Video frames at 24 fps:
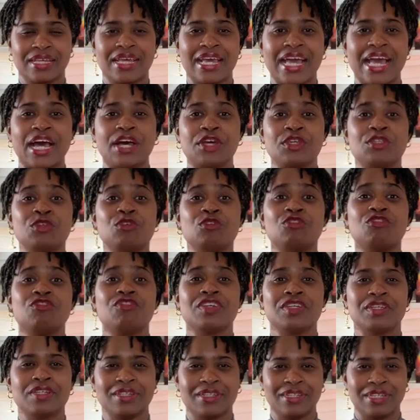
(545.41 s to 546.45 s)
how you
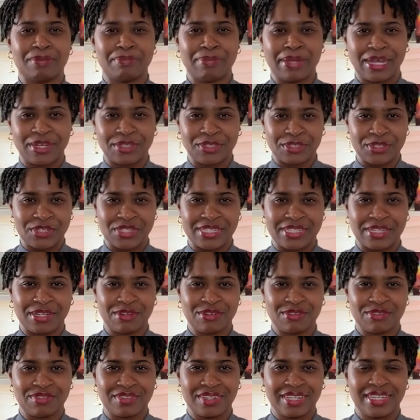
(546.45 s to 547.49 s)
feel about
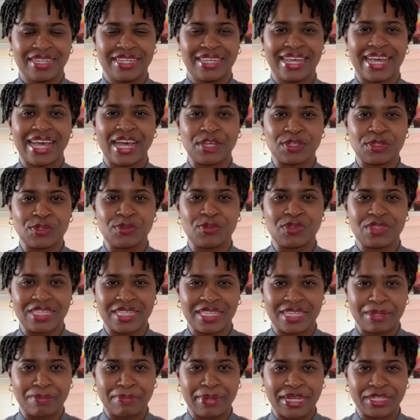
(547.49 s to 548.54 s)
yourself, how you
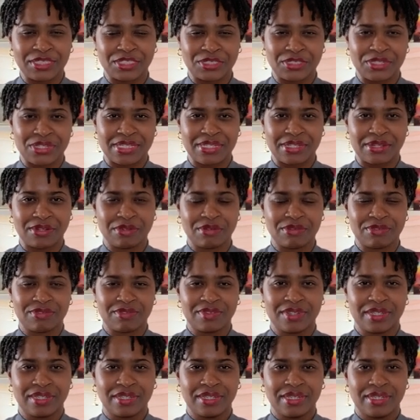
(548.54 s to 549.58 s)
think about yourself.
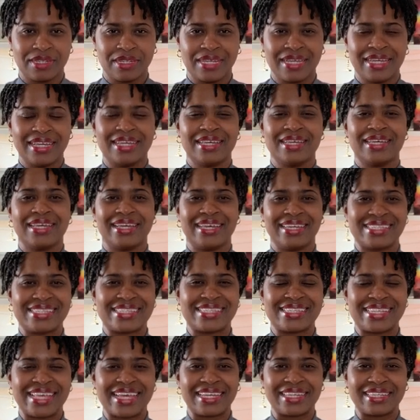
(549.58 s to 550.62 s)
And
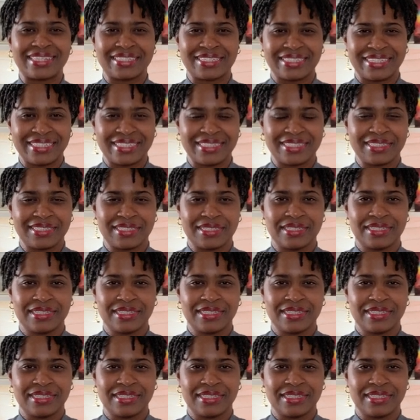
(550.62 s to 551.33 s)
secondly,